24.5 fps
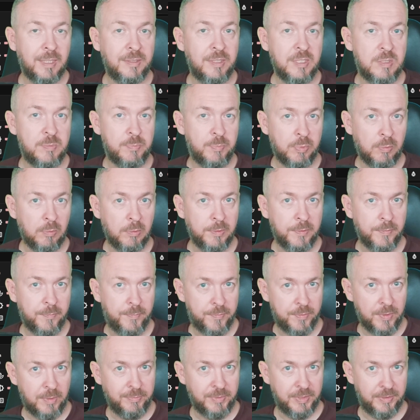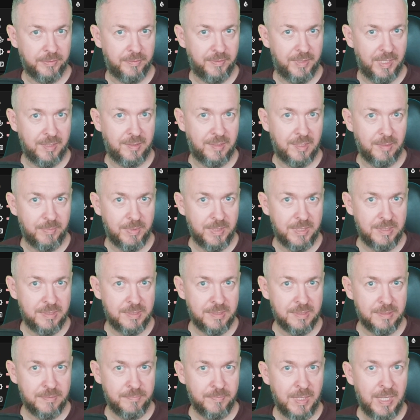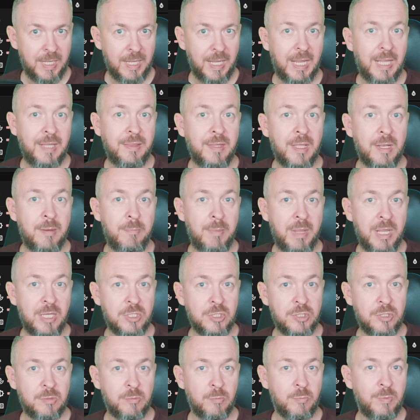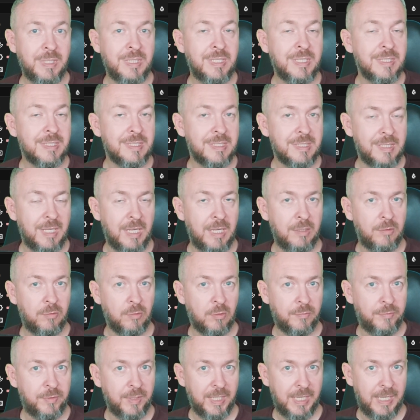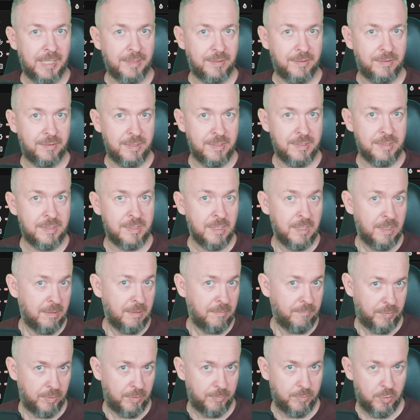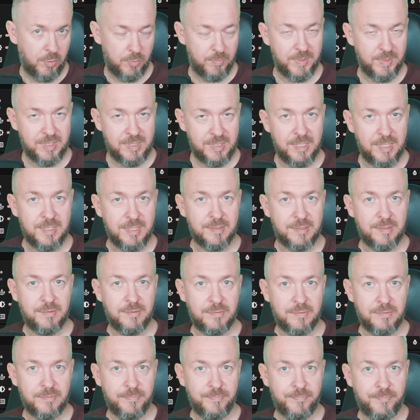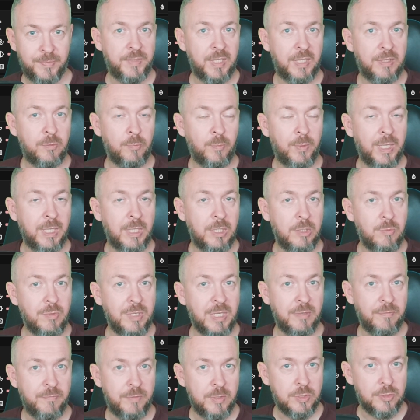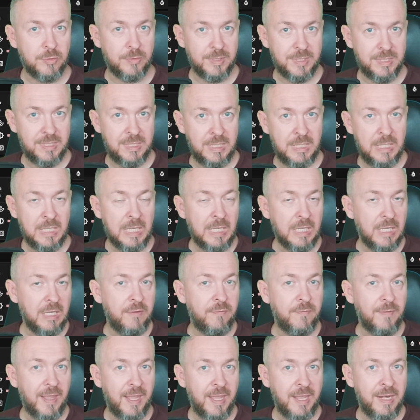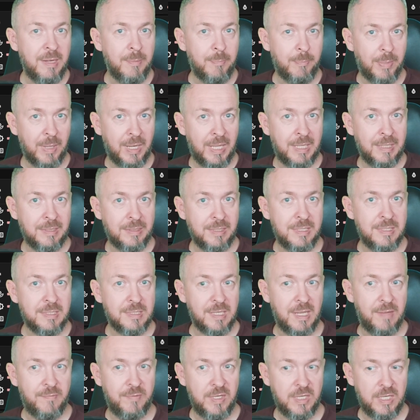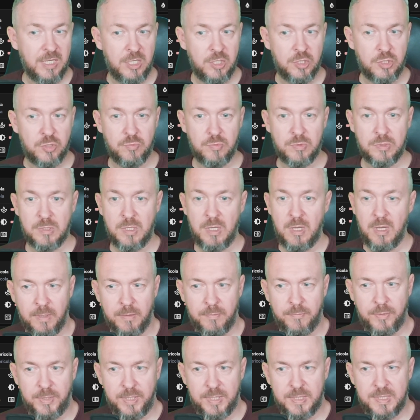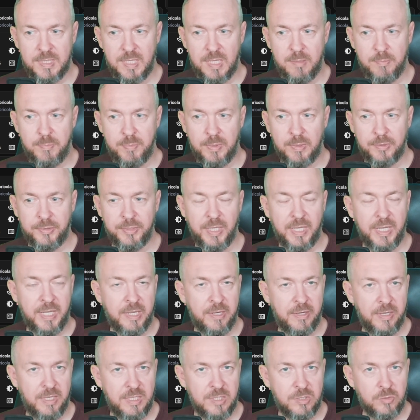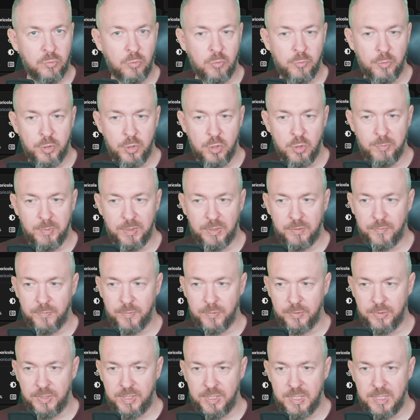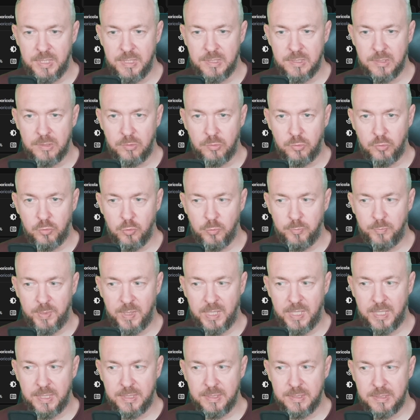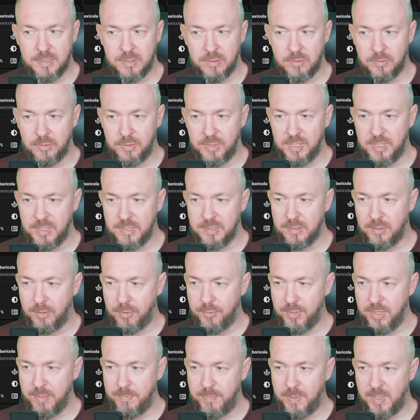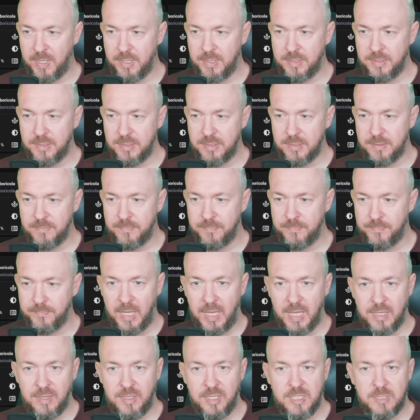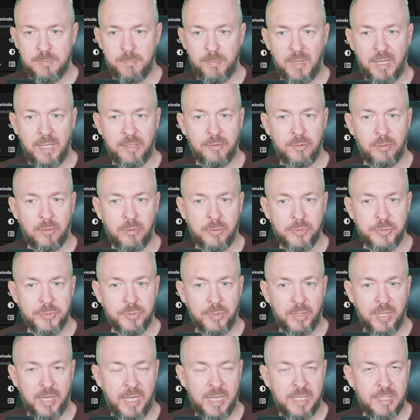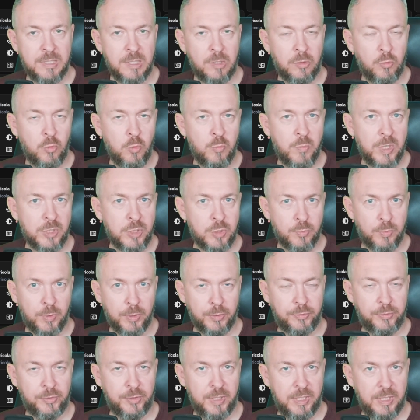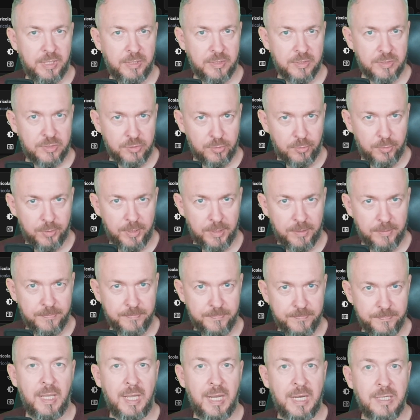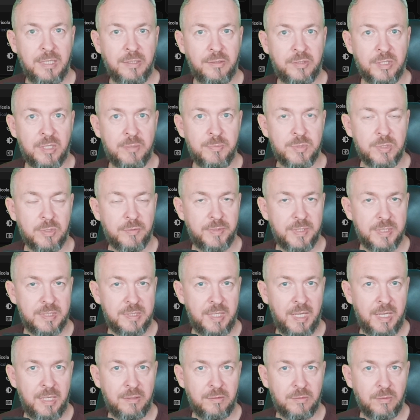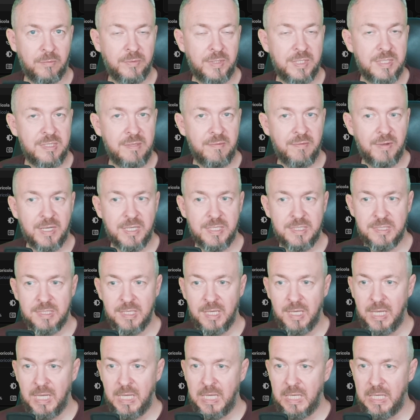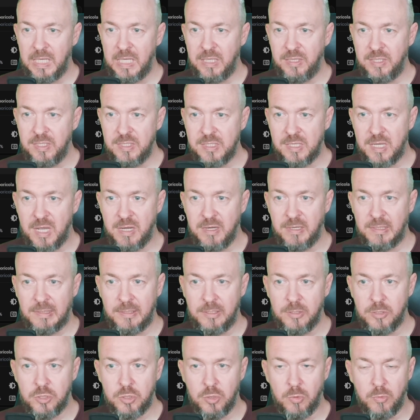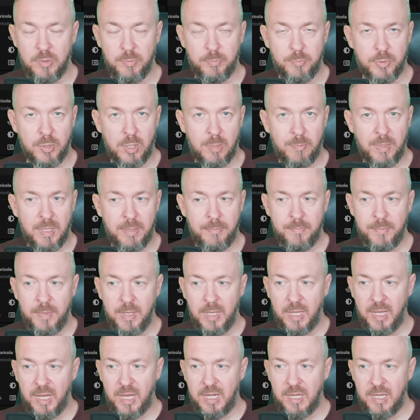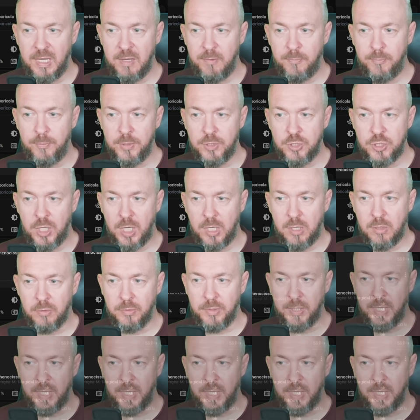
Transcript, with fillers: that is pulled from the database and then matched with the state of the entities from Home Assistant. That way you can visually see if any plant is having issues. For example, the air is too humid for these two plants or these three plants. And this plant also has too much water in the soil. And in terms of the state of this device, it is currently shown problem, and if we check